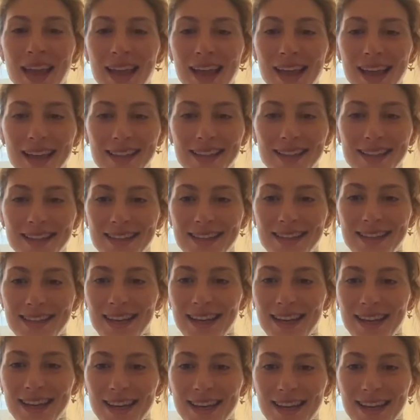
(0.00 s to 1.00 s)
And
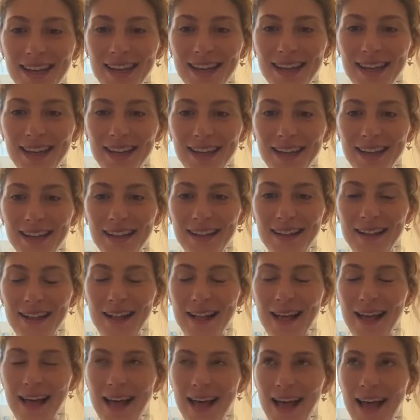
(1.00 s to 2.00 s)
uh,
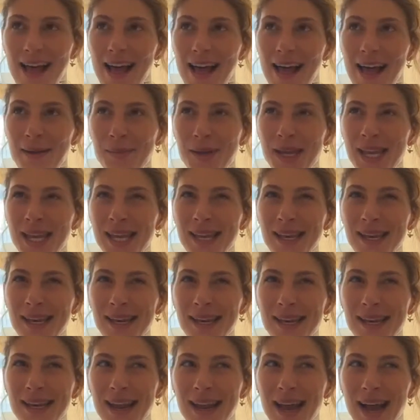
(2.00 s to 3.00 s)
I
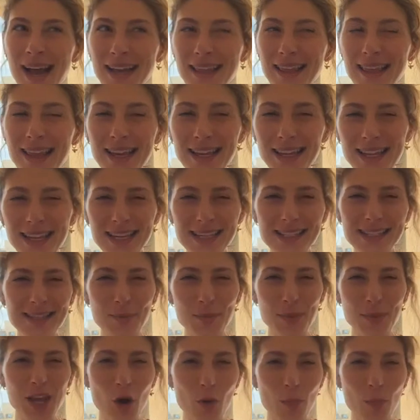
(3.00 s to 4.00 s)
mean, I think there is
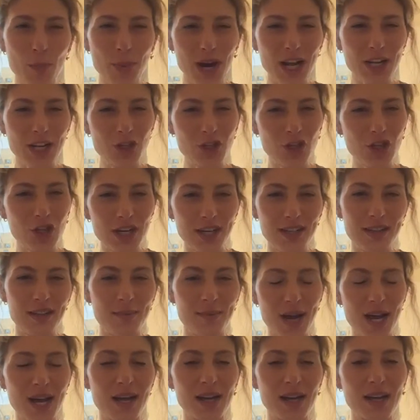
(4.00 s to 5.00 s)
a bit of pressure in
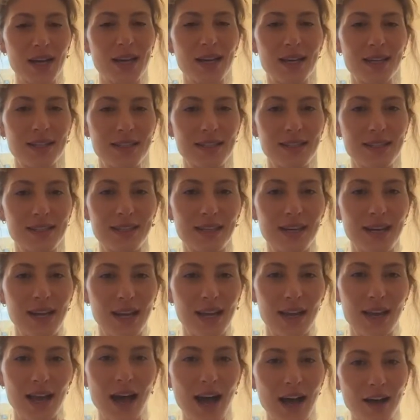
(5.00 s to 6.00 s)
the market, isn't
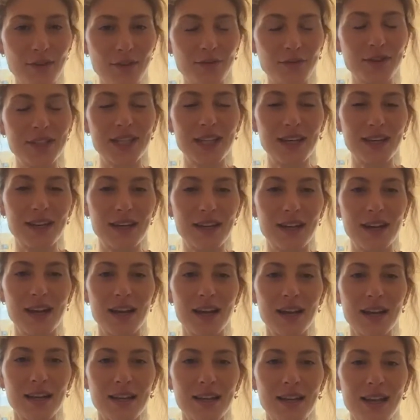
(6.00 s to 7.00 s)
it? After
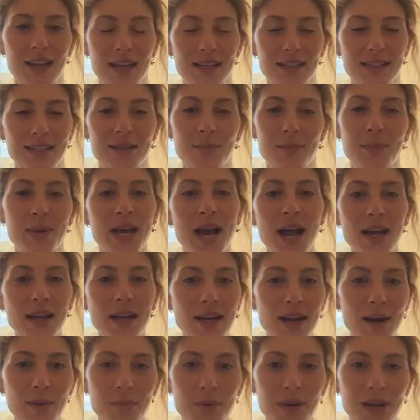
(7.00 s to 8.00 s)
the
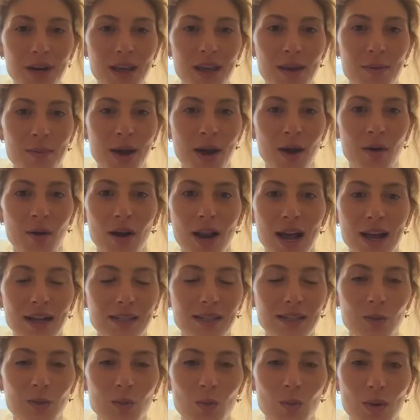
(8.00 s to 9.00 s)
CPI number came out
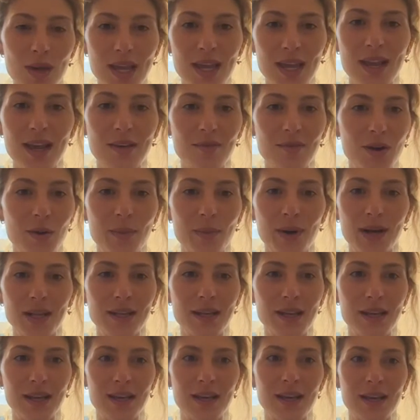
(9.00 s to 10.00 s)
last week,
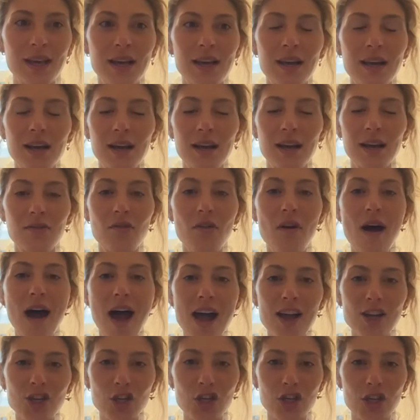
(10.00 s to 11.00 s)
everybody
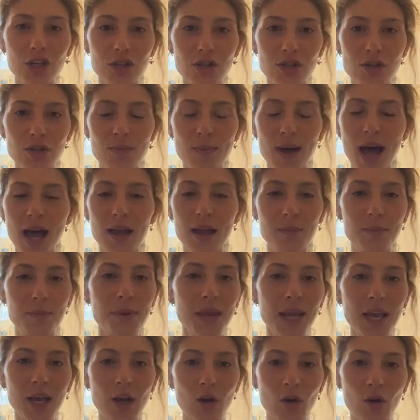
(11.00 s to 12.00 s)
rushed to buy
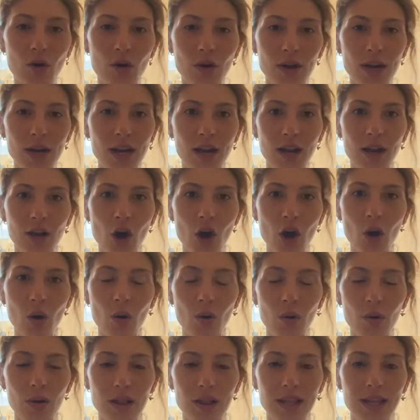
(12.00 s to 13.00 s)
Bitcoin and
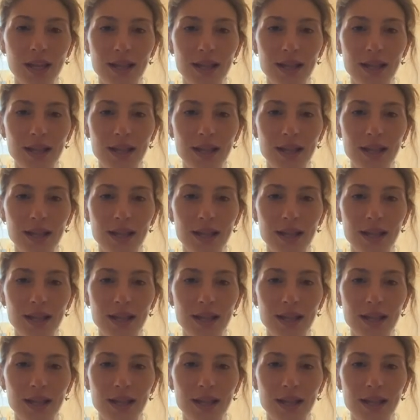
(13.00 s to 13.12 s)
gold.